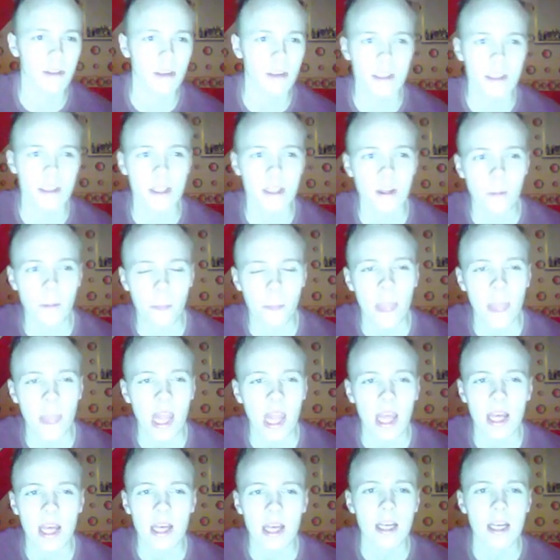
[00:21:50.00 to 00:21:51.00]
first.
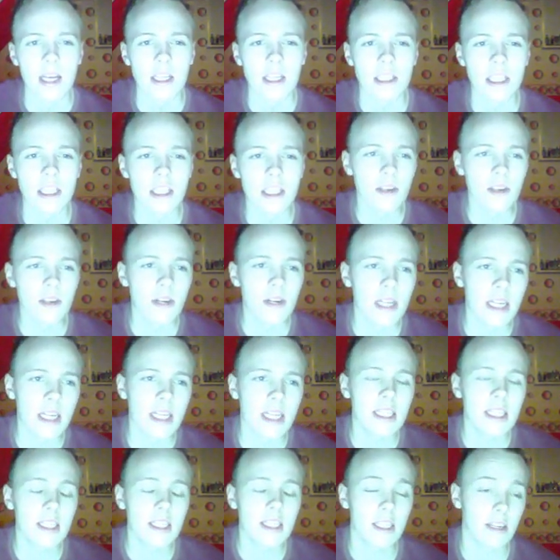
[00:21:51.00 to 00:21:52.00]
Scissor
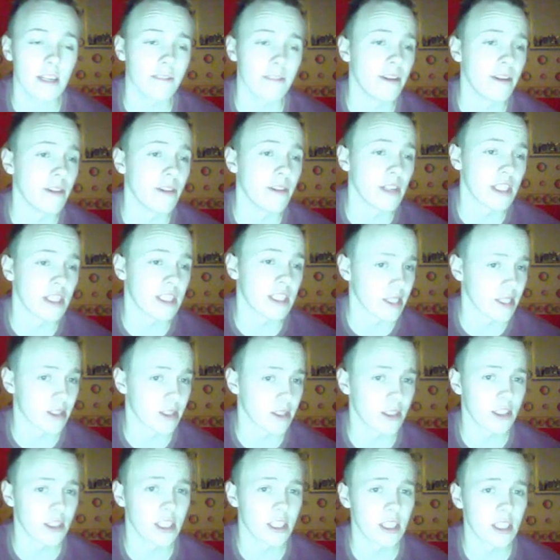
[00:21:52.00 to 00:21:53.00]
is a very
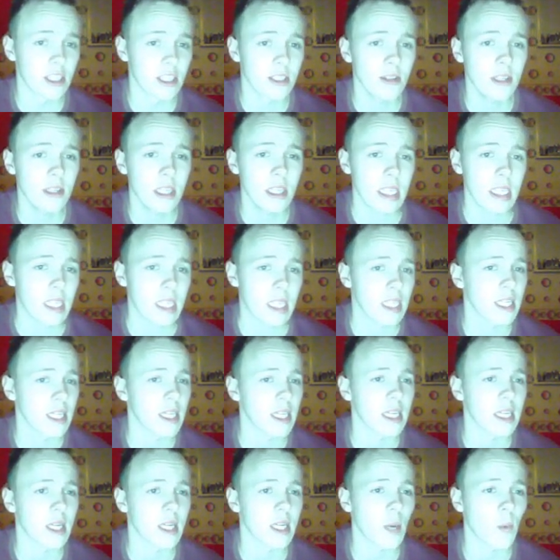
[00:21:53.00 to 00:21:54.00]
standard Scissor,
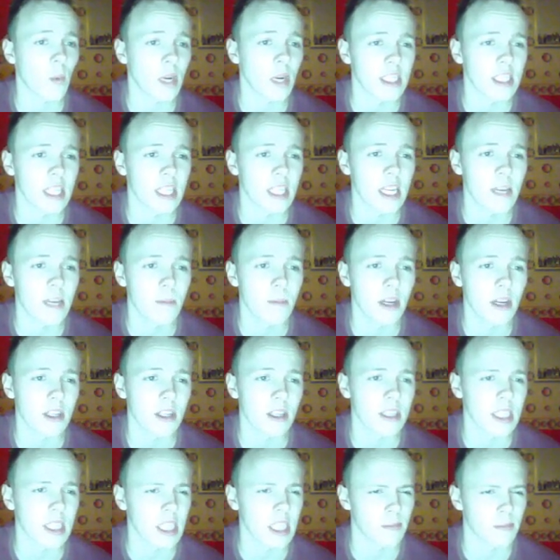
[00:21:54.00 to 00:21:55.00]
I want to say,
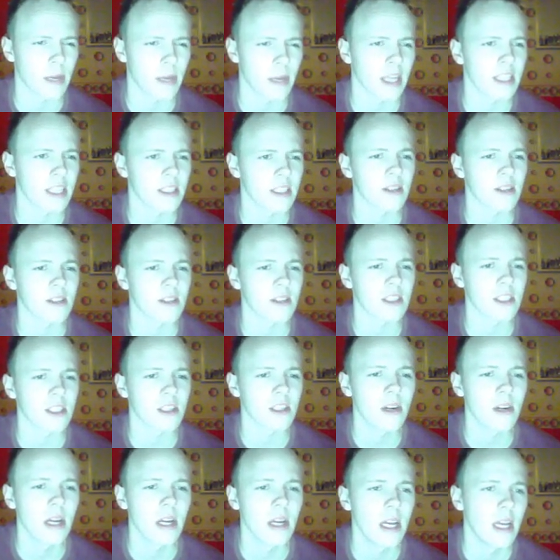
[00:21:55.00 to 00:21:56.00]
because this is my standard
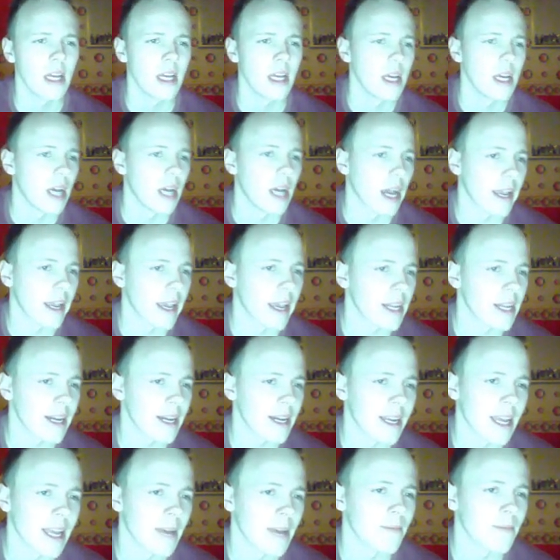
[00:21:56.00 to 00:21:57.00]
Scissor.
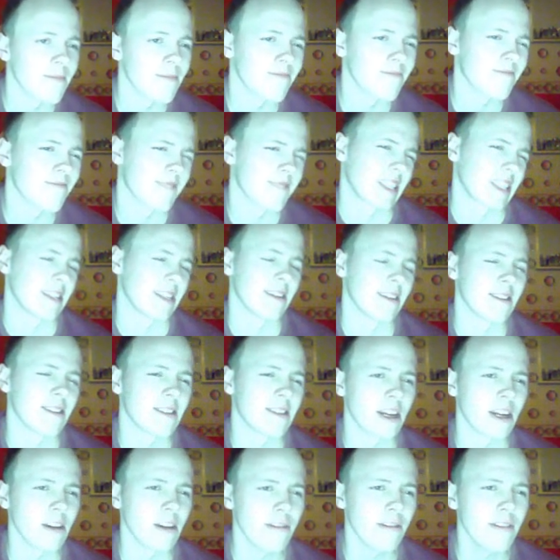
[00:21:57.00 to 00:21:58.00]
Again, I am
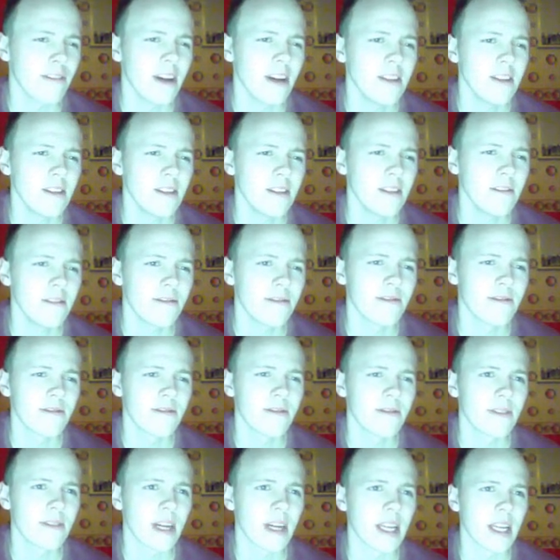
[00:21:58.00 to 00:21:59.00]
not terrified of
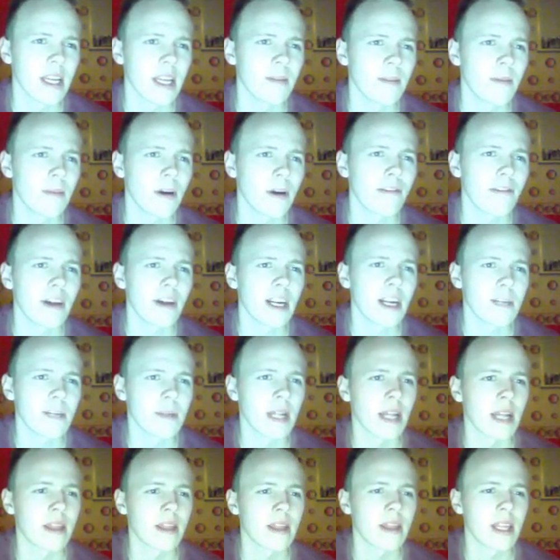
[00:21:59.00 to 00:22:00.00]
Hidden Power
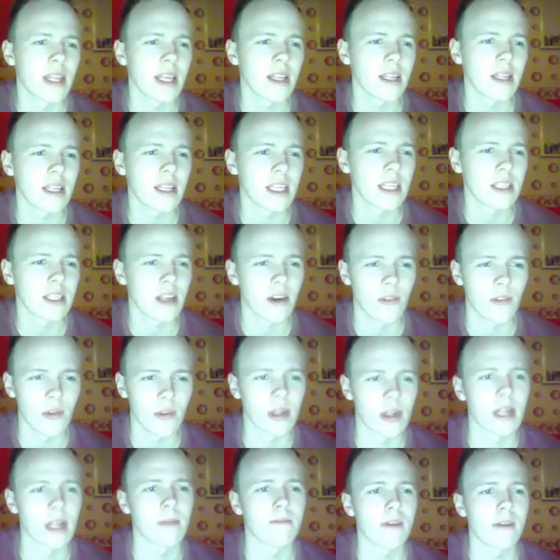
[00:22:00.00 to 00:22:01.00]
Fires, but I think that he's
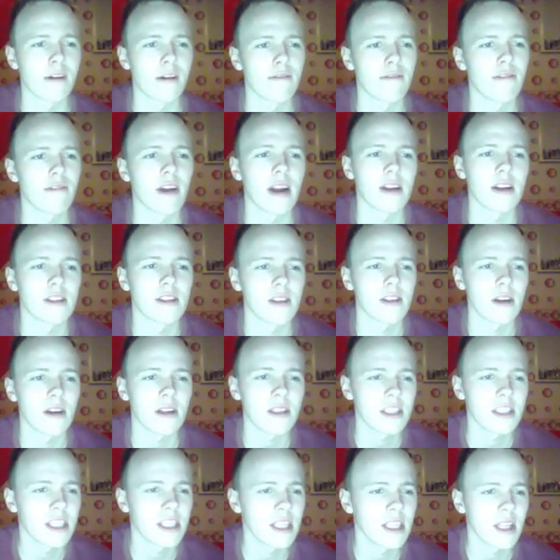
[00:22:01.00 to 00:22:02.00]
gonna run Hidden Power Fires.
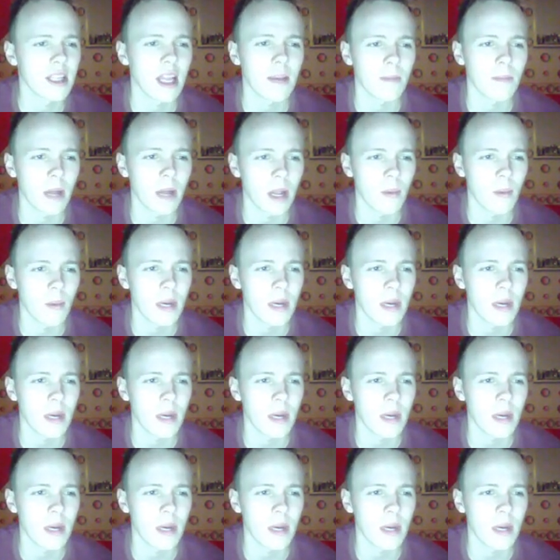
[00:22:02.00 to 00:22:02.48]
On shit like